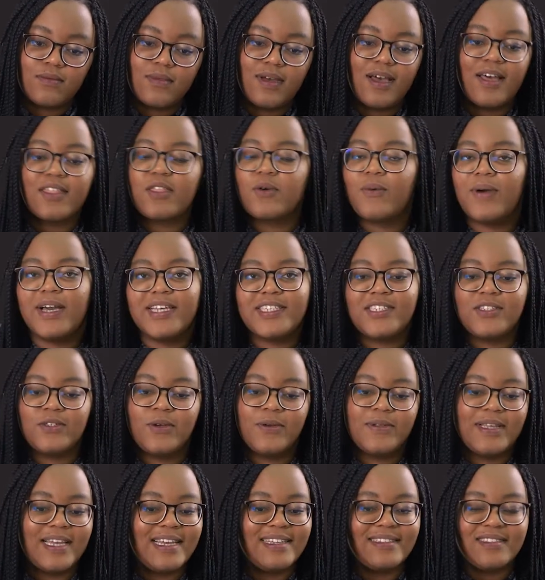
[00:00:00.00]
otherwise
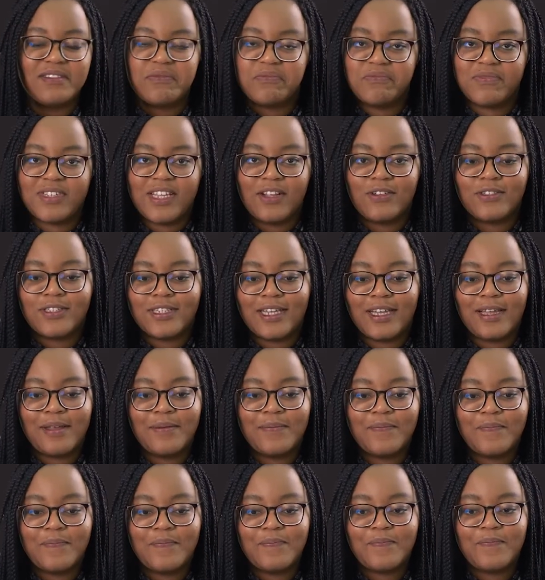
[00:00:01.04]
known as delta.
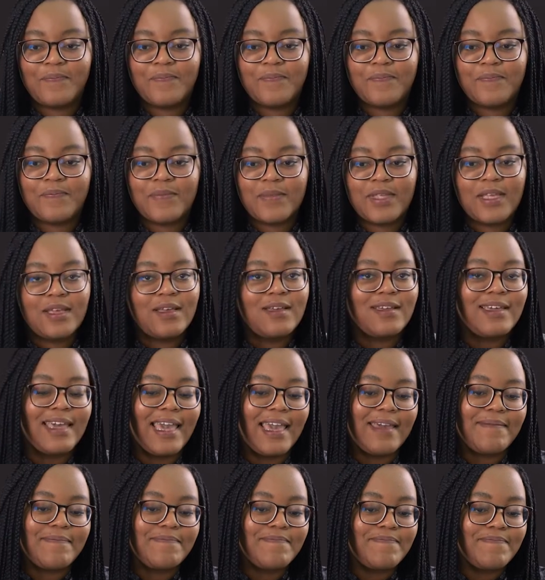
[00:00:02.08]

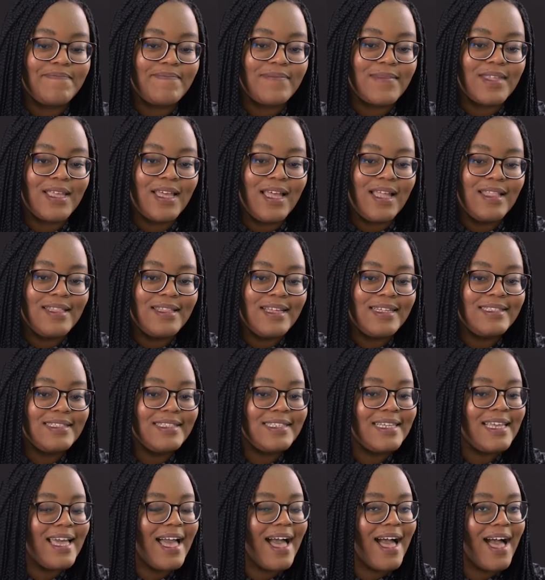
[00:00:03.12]
Okay, let's
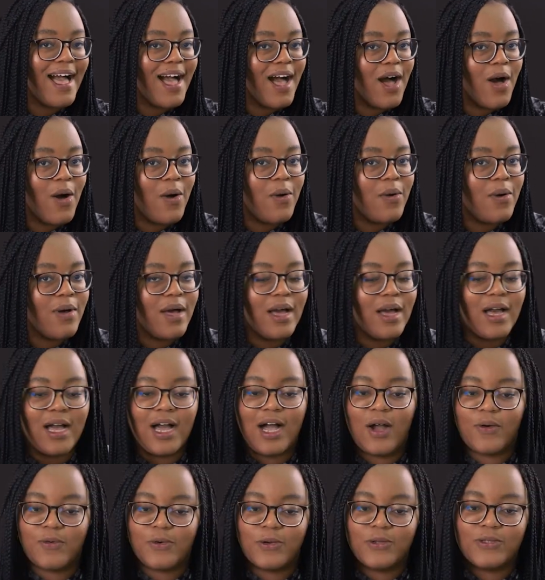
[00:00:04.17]
see how
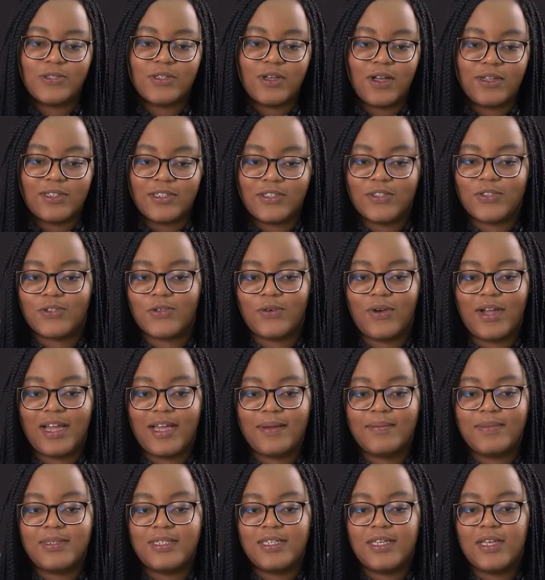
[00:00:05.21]
our roots are
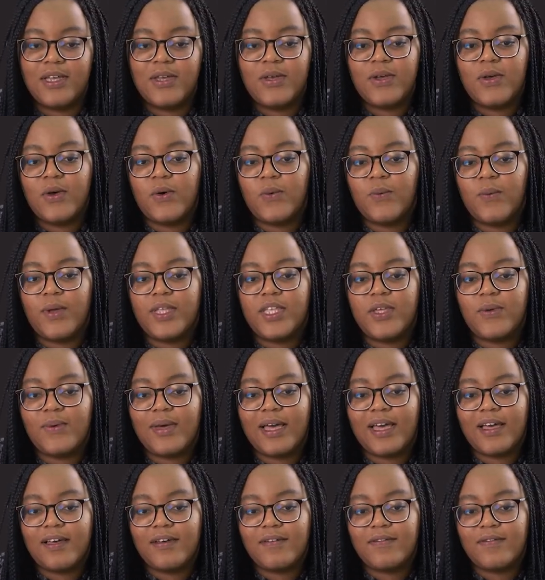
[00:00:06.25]
described. When you
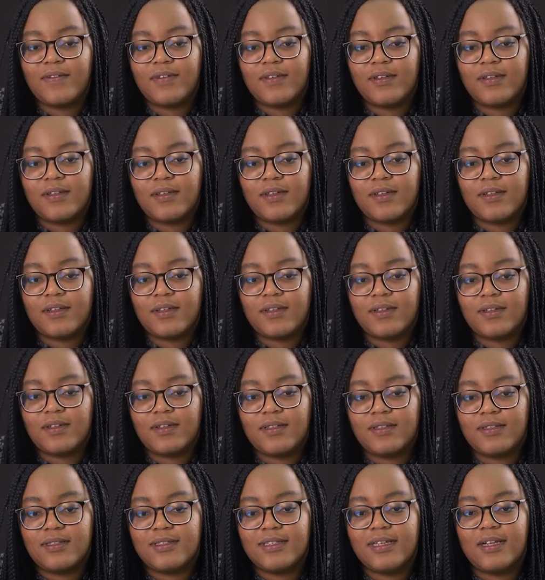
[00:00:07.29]
have
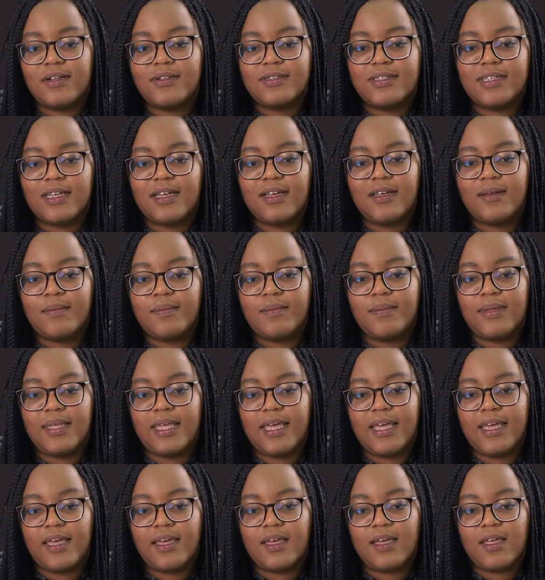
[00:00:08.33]
delta
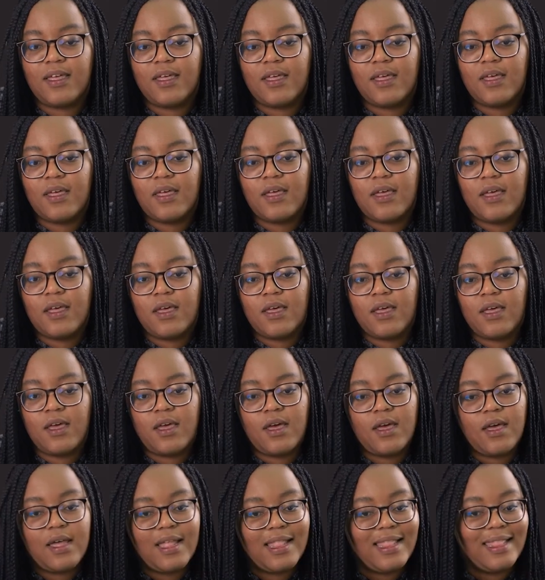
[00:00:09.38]
being
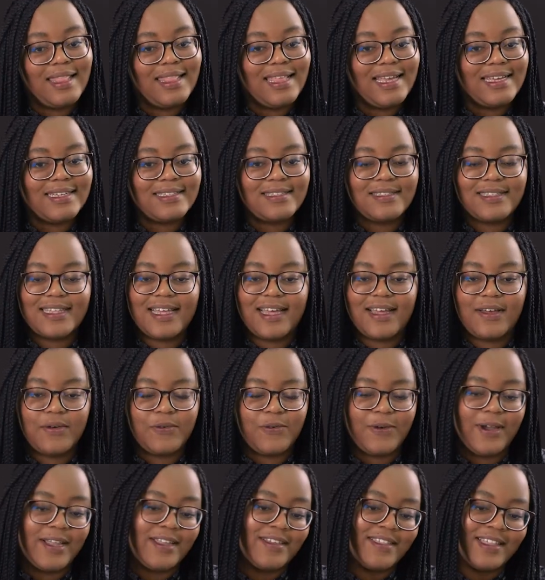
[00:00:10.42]

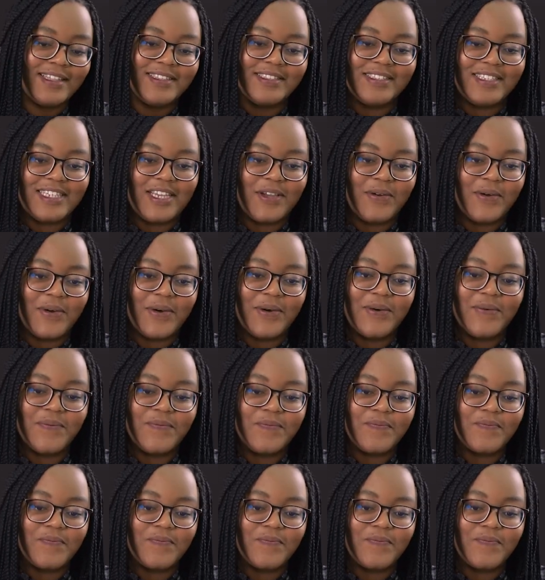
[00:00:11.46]
greater than 0,